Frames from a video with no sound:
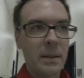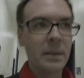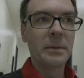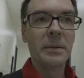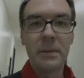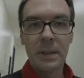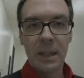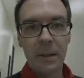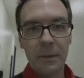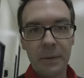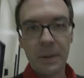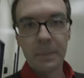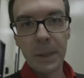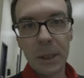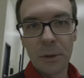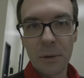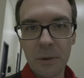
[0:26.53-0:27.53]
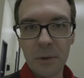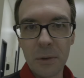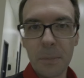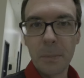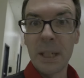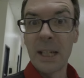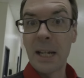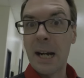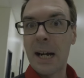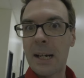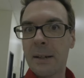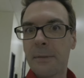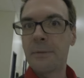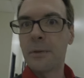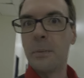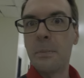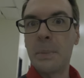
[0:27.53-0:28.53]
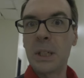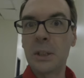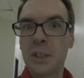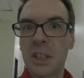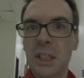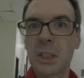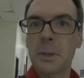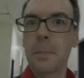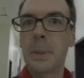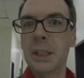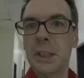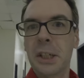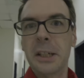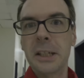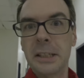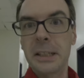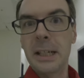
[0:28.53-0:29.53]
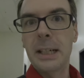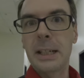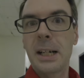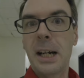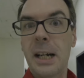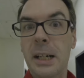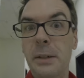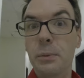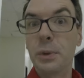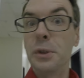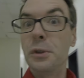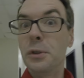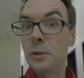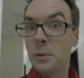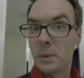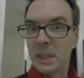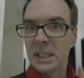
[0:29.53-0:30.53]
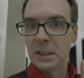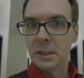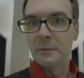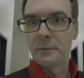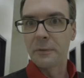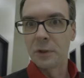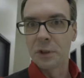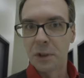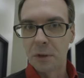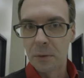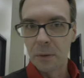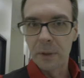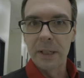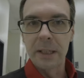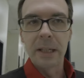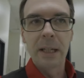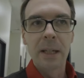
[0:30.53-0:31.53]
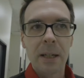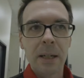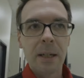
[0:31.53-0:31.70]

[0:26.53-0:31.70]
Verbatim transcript: know not if it be true, but I, for mere suspicion and that kind, will do as if for surety.